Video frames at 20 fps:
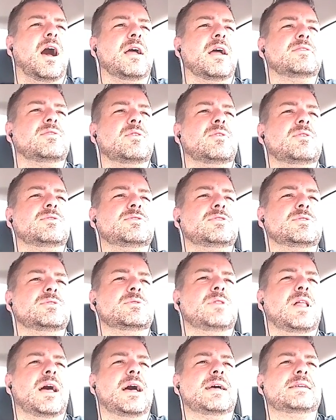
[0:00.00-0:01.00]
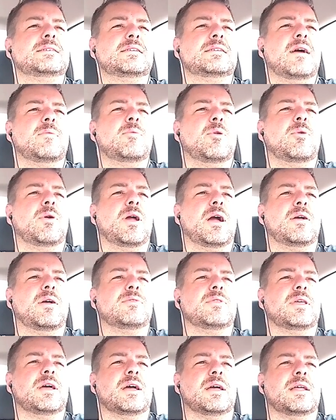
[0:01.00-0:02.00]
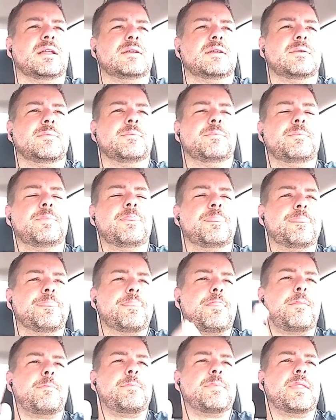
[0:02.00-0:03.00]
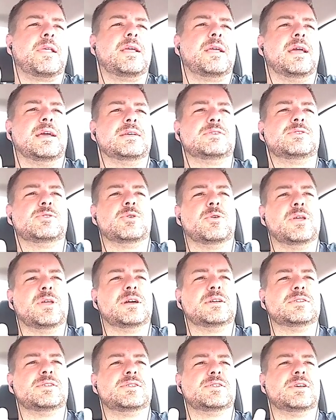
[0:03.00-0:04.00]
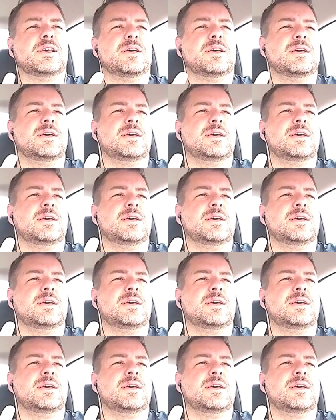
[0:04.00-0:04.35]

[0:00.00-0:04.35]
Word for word: I told you last time around that, okay, so there's